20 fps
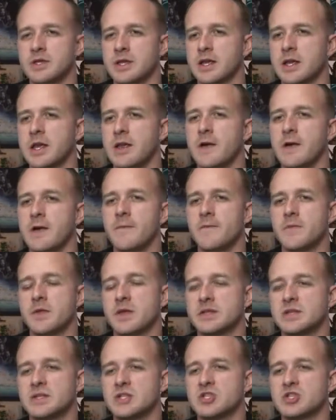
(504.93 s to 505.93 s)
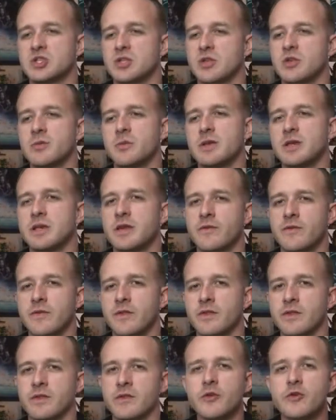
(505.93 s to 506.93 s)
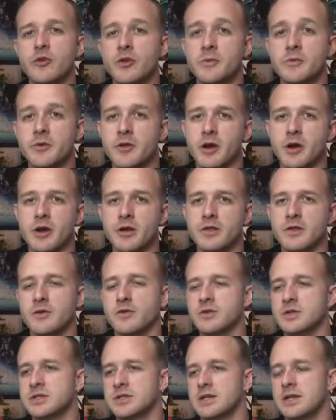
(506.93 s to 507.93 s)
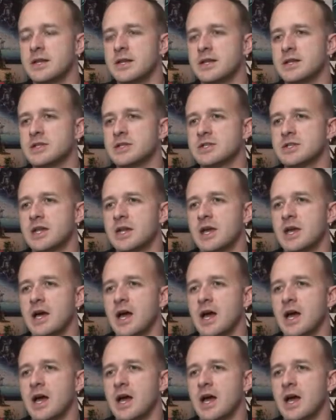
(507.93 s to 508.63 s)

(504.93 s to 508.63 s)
Like it's just a little bit different than the grim dark that we see, and just